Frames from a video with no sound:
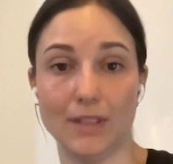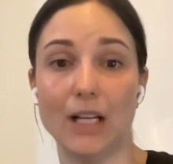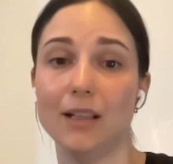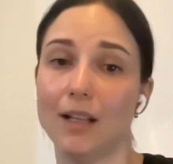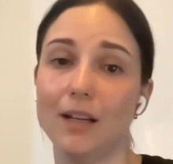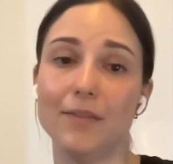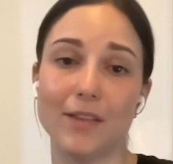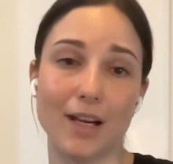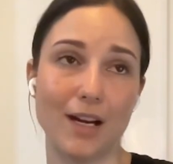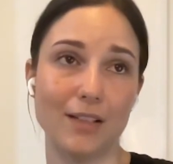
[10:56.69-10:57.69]
I love
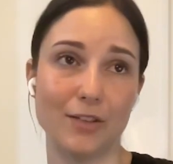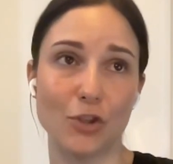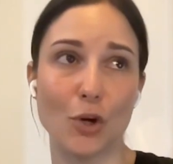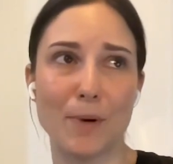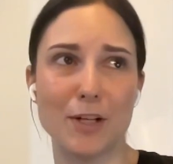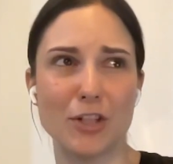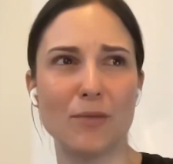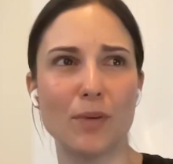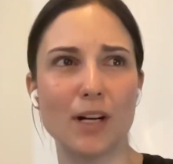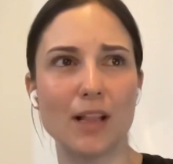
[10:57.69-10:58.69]
that so much.
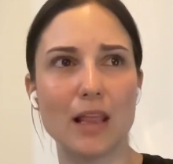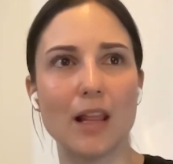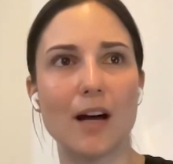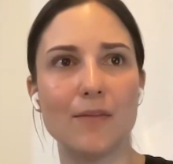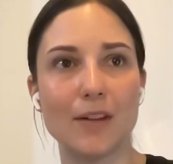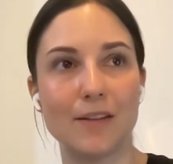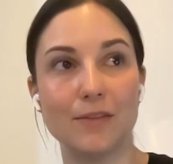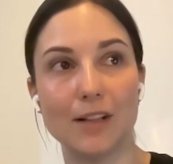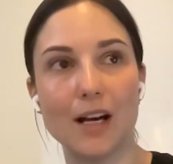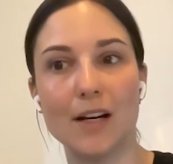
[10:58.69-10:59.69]
And what I love,
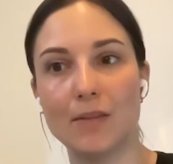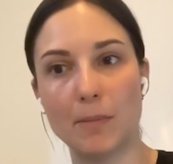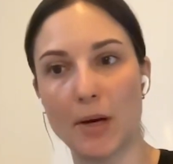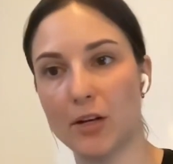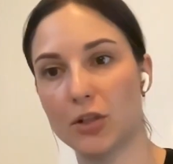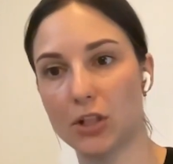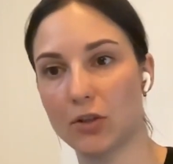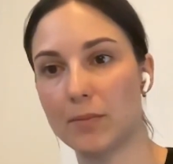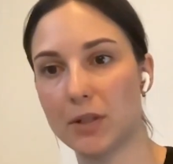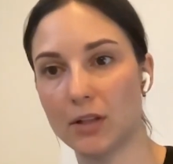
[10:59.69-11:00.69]
love, love about your
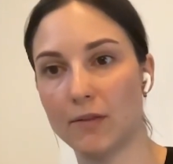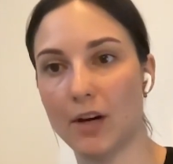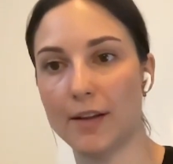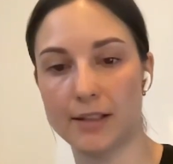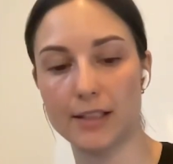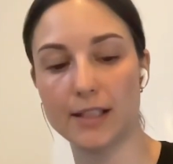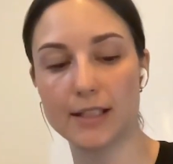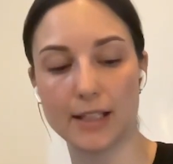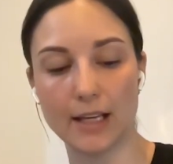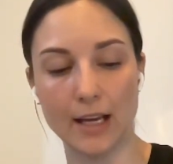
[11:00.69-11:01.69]
description of
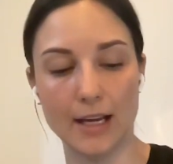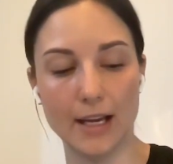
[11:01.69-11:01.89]
authenticity,